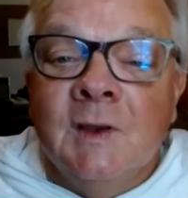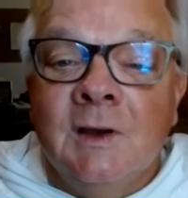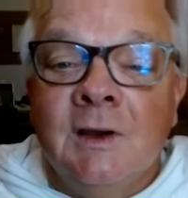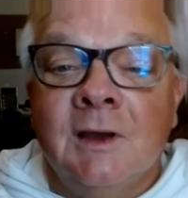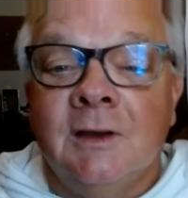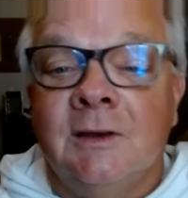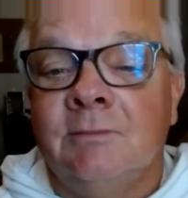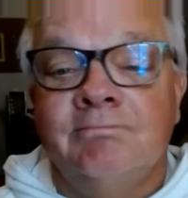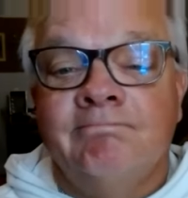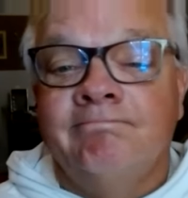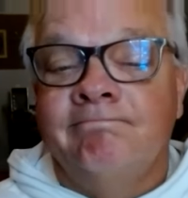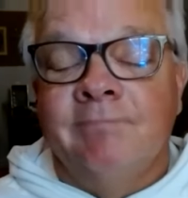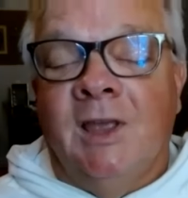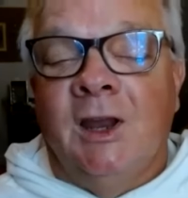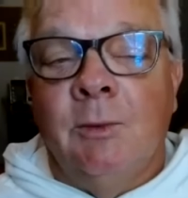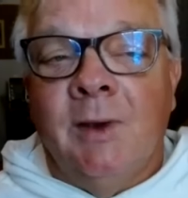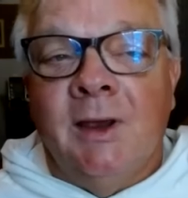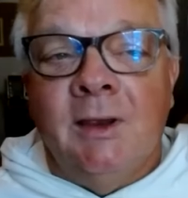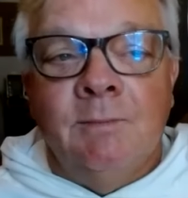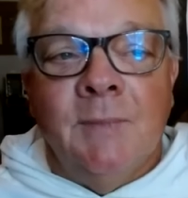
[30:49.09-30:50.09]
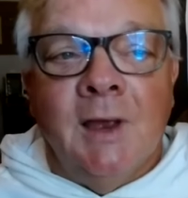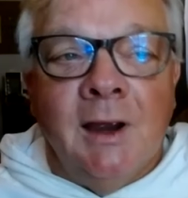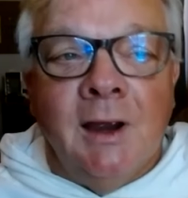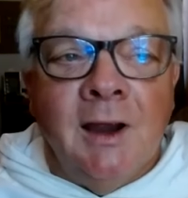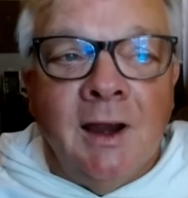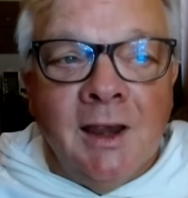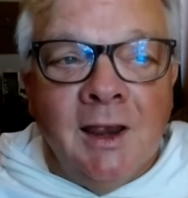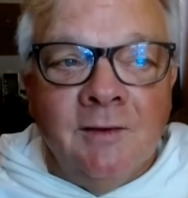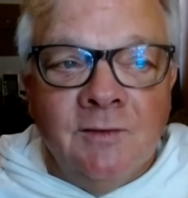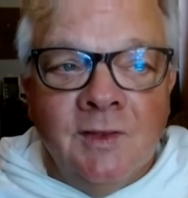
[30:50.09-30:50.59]

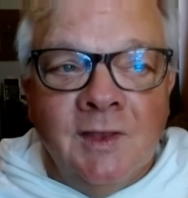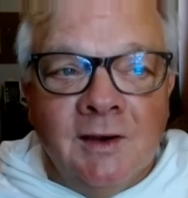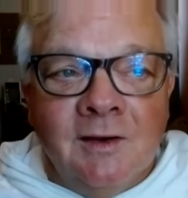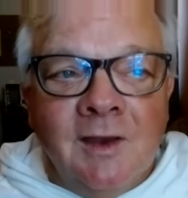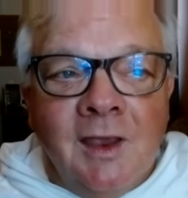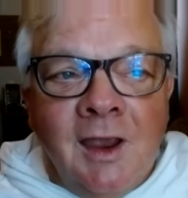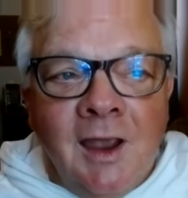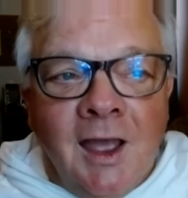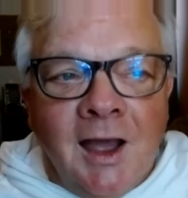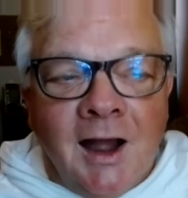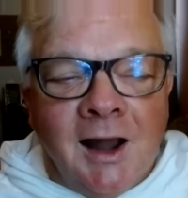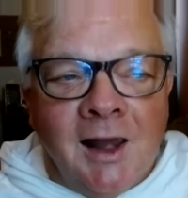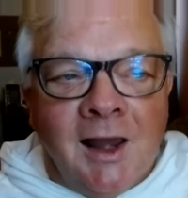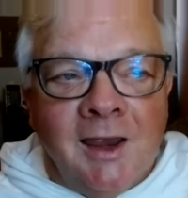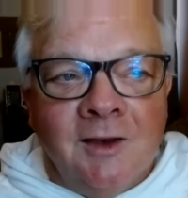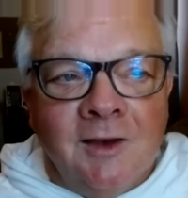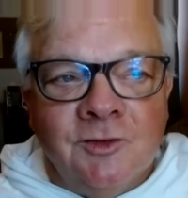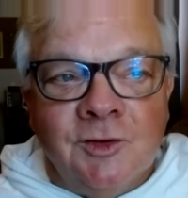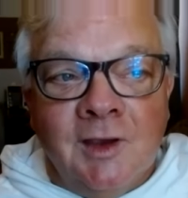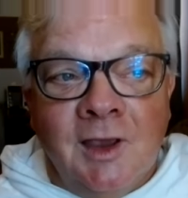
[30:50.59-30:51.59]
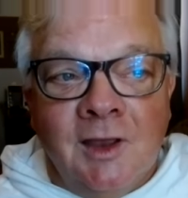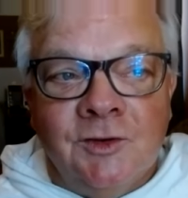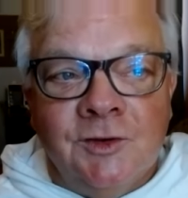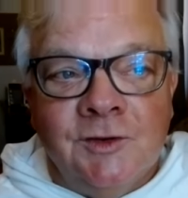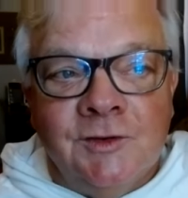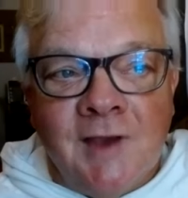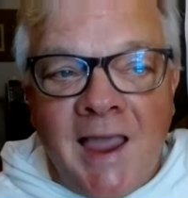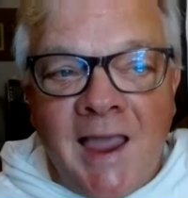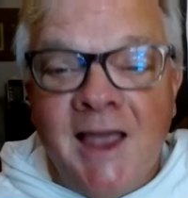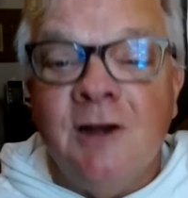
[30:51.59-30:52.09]
It's
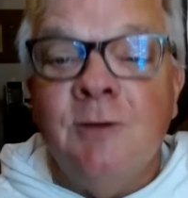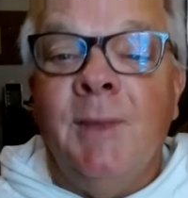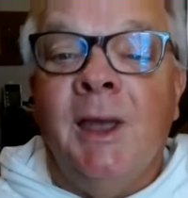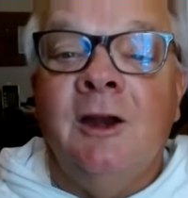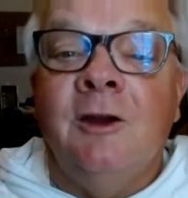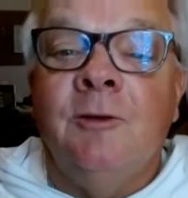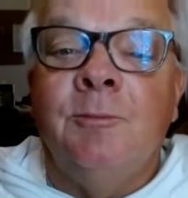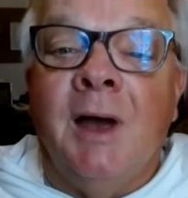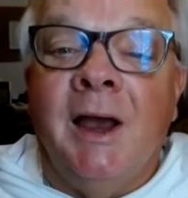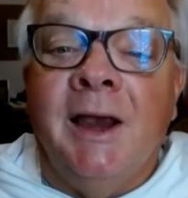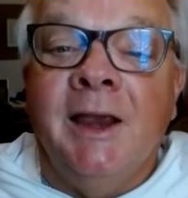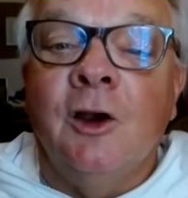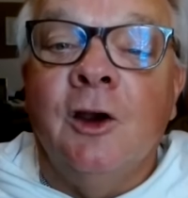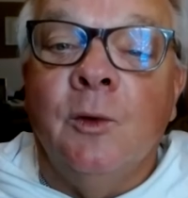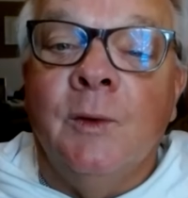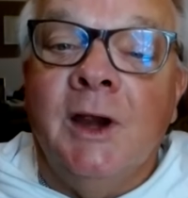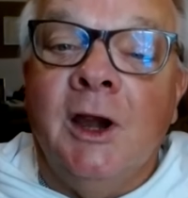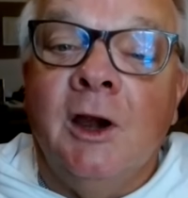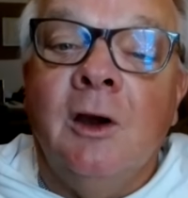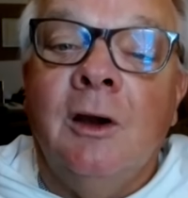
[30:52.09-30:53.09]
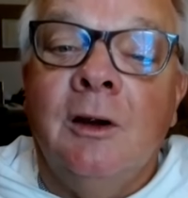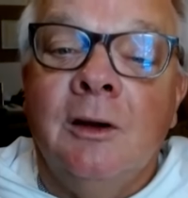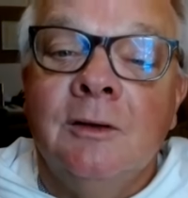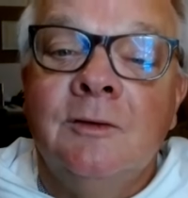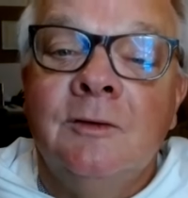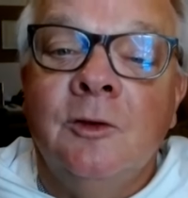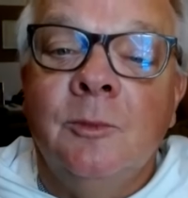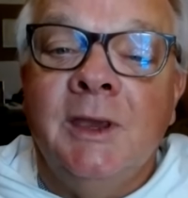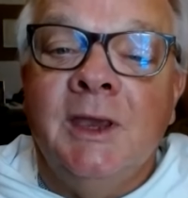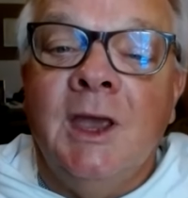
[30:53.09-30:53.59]
animated my career
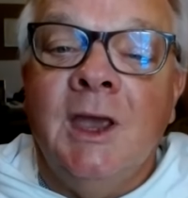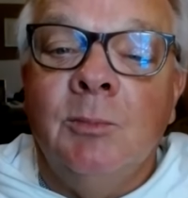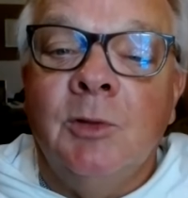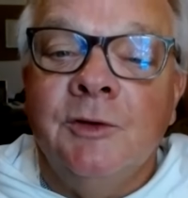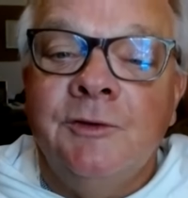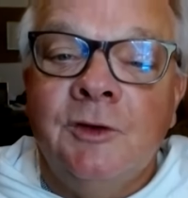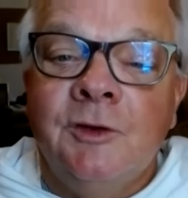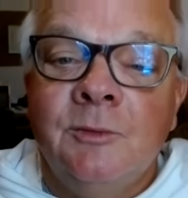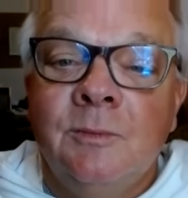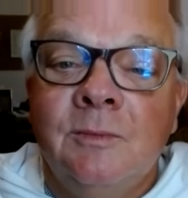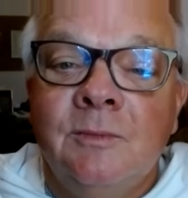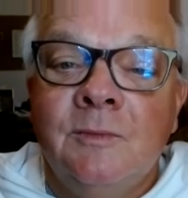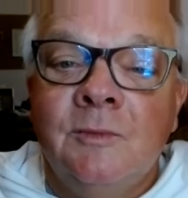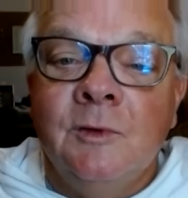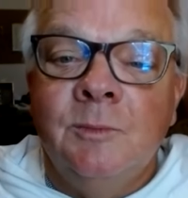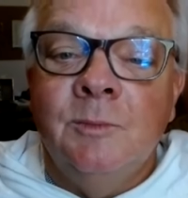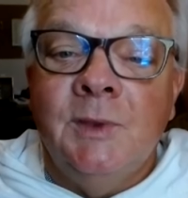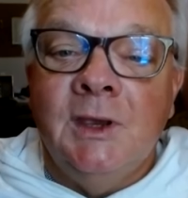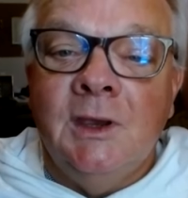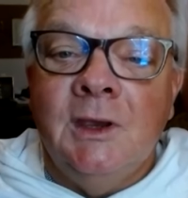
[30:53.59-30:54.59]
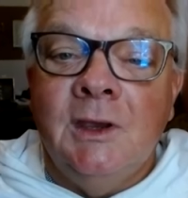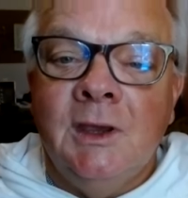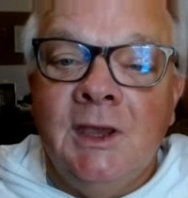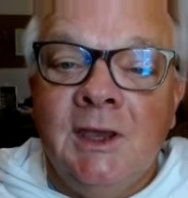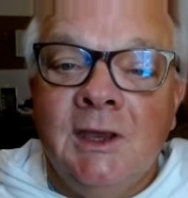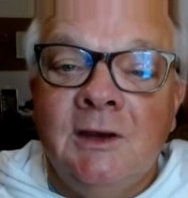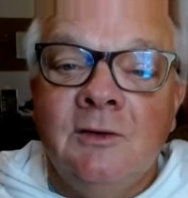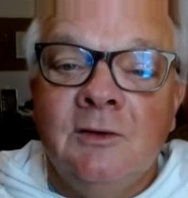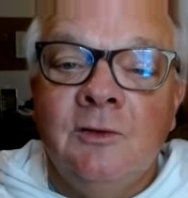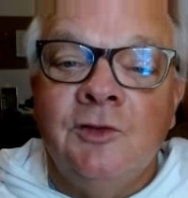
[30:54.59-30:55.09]
to be able to
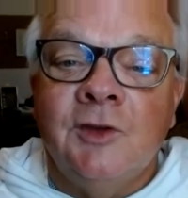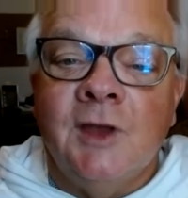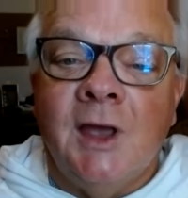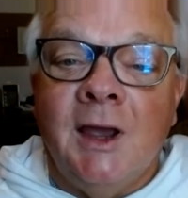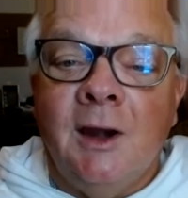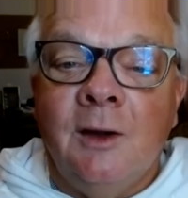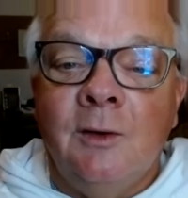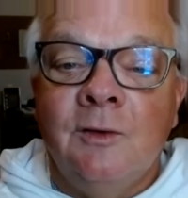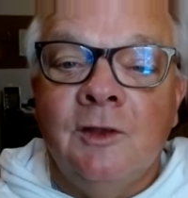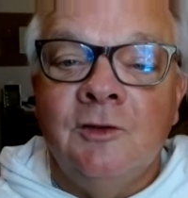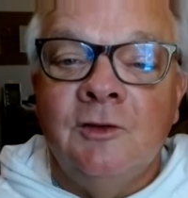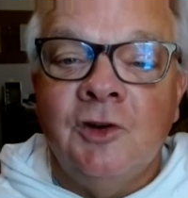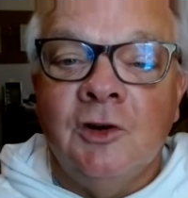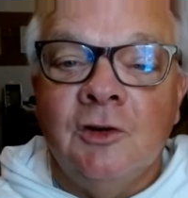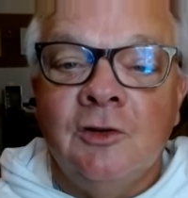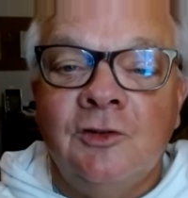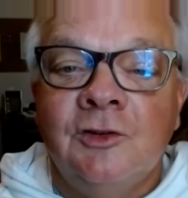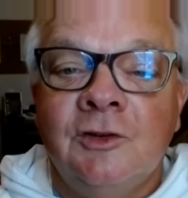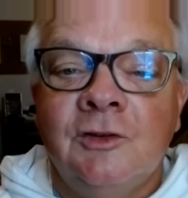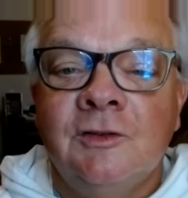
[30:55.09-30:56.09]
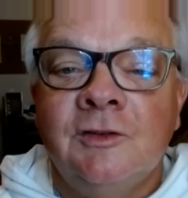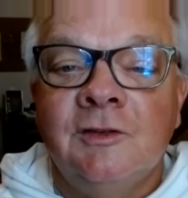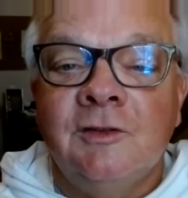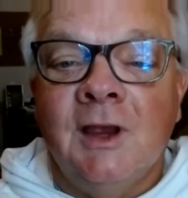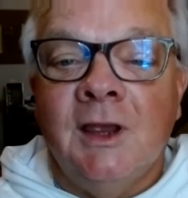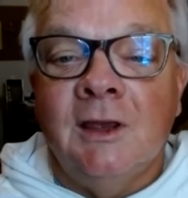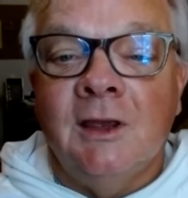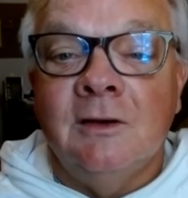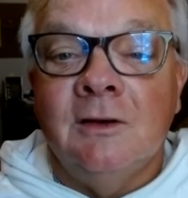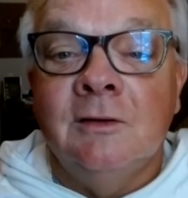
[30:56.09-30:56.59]
be inside the churches
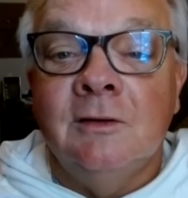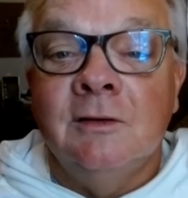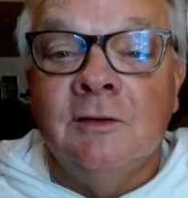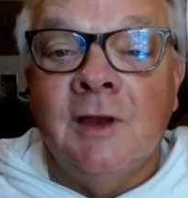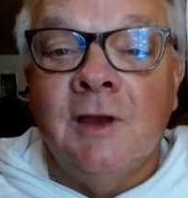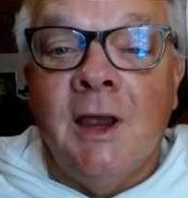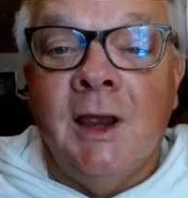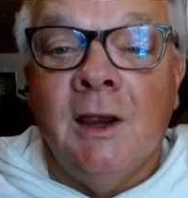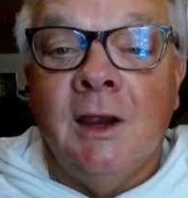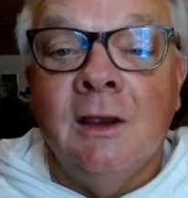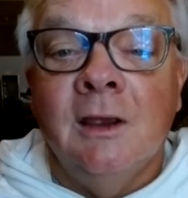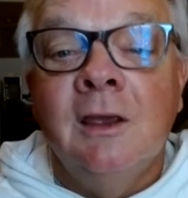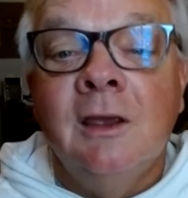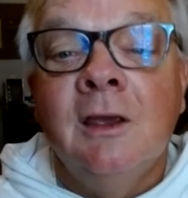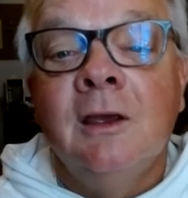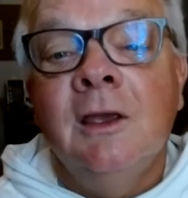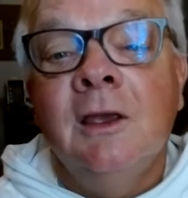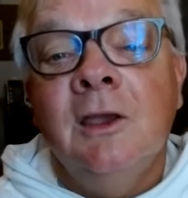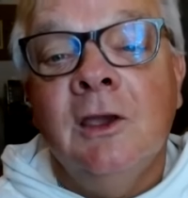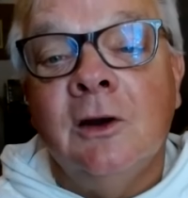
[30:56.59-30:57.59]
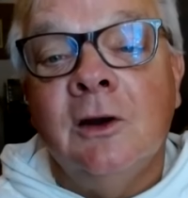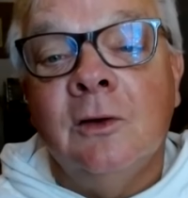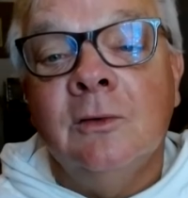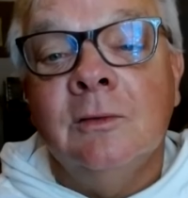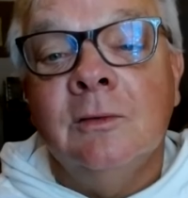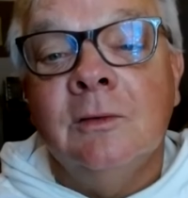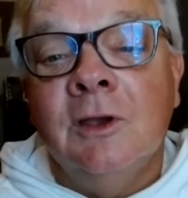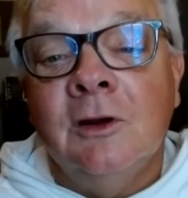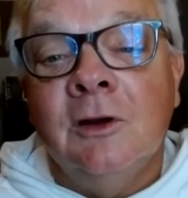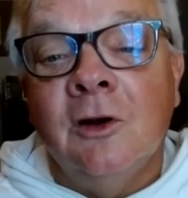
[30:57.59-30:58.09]
and say, you
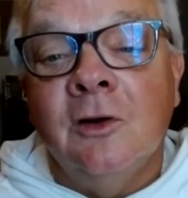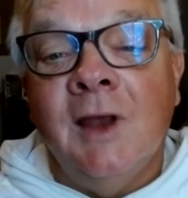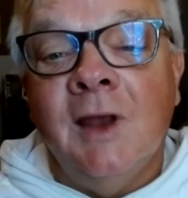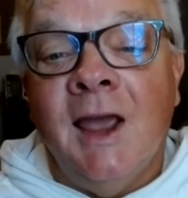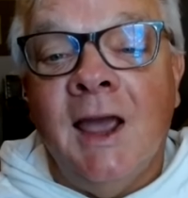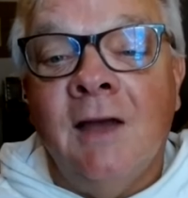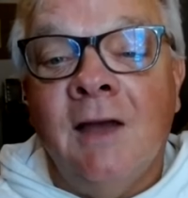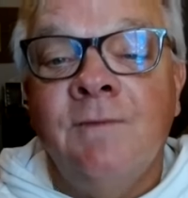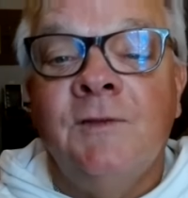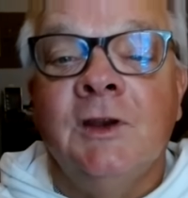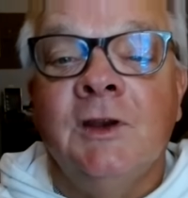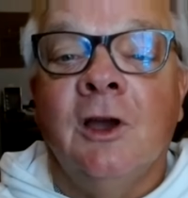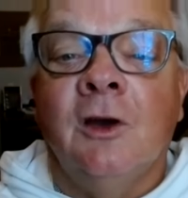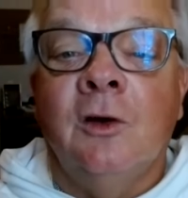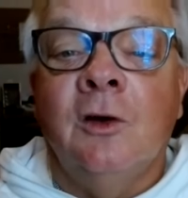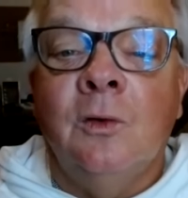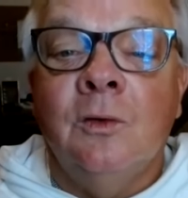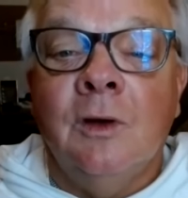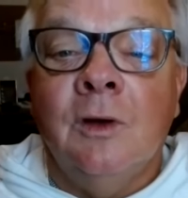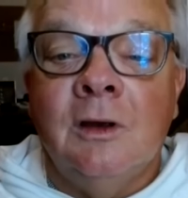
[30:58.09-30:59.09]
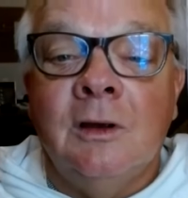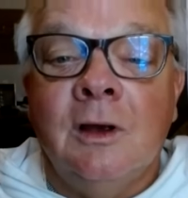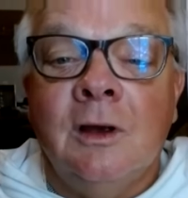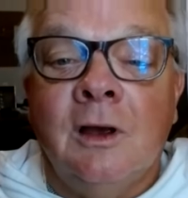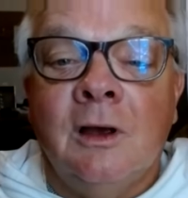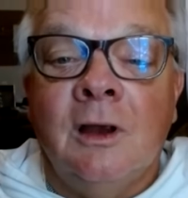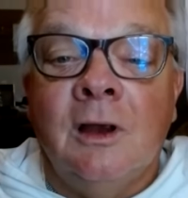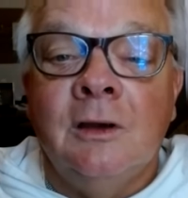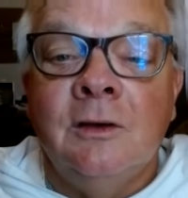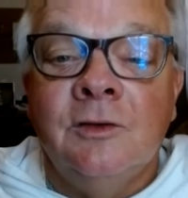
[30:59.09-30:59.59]
know, you don't have to go
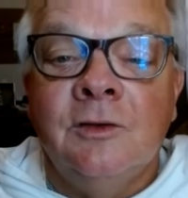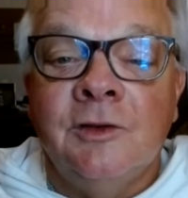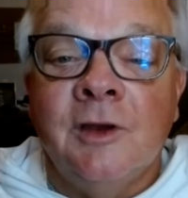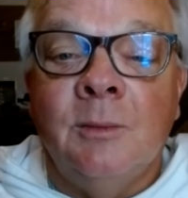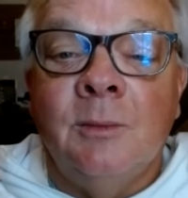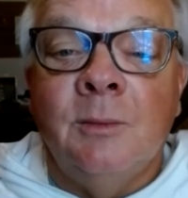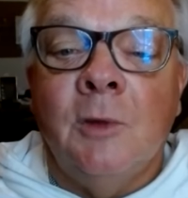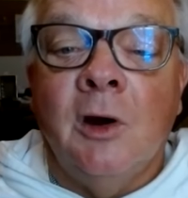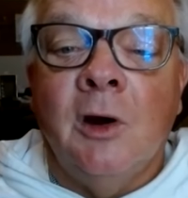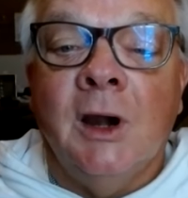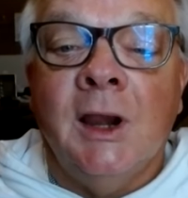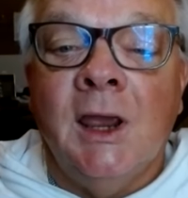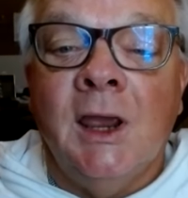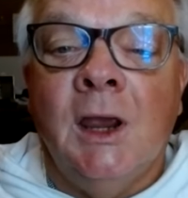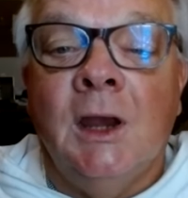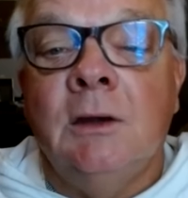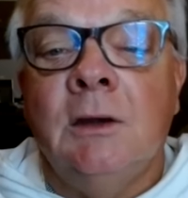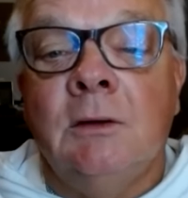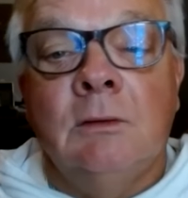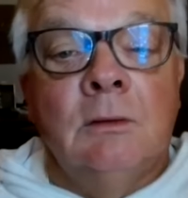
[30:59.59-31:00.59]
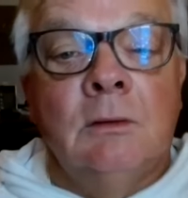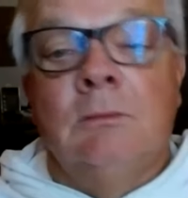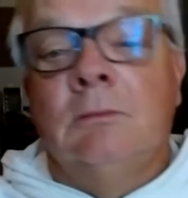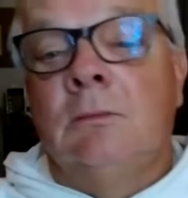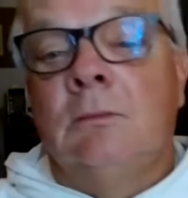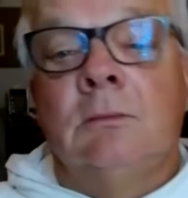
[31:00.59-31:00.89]
on some arcane